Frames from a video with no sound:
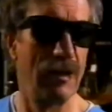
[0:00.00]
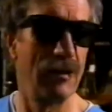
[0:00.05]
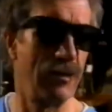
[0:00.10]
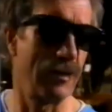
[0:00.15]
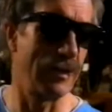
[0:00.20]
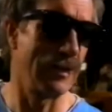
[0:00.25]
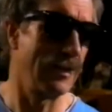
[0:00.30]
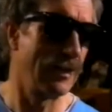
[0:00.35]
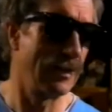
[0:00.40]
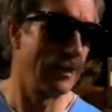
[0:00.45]

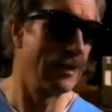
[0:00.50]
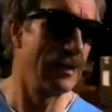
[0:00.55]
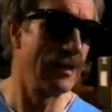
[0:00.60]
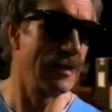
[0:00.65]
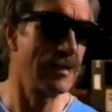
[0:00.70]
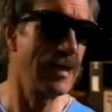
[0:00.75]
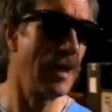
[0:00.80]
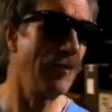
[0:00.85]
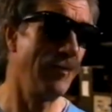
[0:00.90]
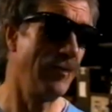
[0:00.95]
Look,
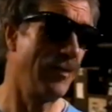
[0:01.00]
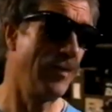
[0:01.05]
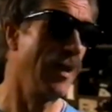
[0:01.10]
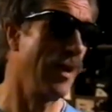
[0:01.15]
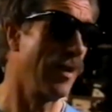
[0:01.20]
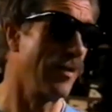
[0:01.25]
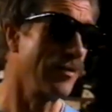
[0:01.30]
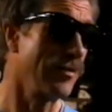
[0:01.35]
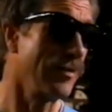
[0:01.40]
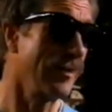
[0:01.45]

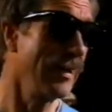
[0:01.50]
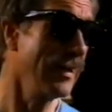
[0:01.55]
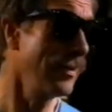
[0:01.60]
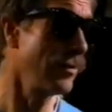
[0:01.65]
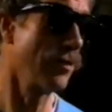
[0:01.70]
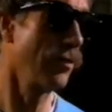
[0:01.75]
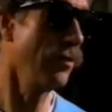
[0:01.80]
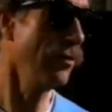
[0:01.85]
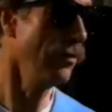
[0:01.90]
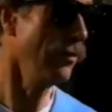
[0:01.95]
7,000,
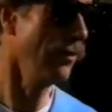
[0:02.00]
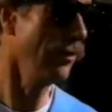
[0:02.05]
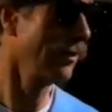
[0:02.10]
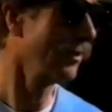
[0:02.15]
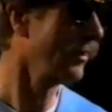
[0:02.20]
that's all.